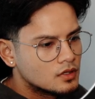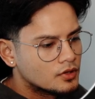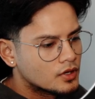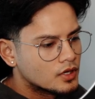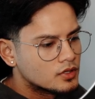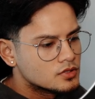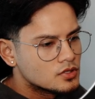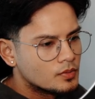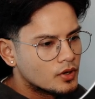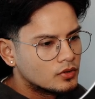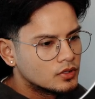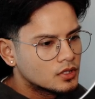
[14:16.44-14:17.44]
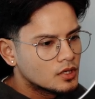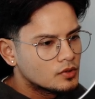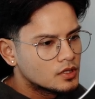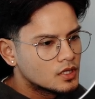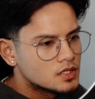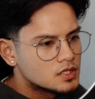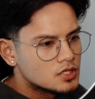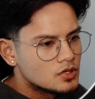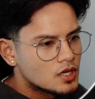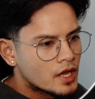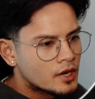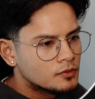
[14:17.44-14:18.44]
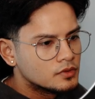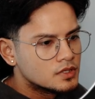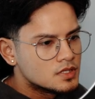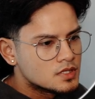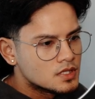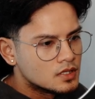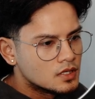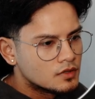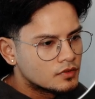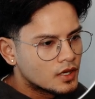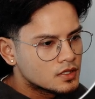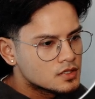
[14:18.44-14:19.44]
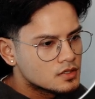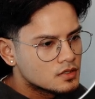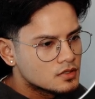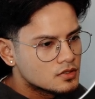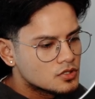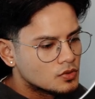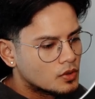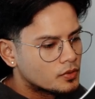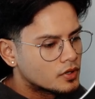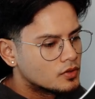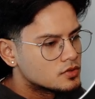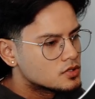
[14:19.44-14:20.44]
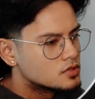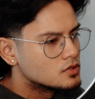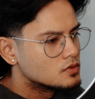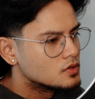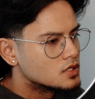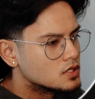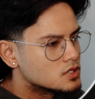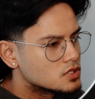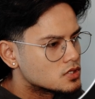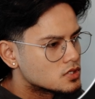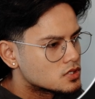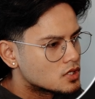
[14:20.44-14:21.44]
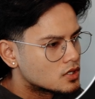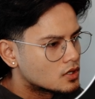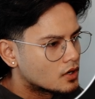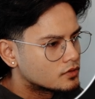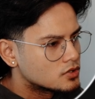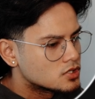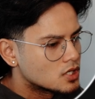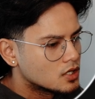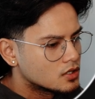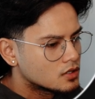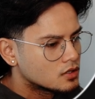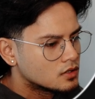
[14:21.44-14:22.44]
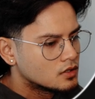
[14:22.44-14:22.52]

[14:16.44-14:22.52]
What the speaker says: Okay, so my only thing with it is that you can't really see the effect. So what we're going to do is just turn off the shake,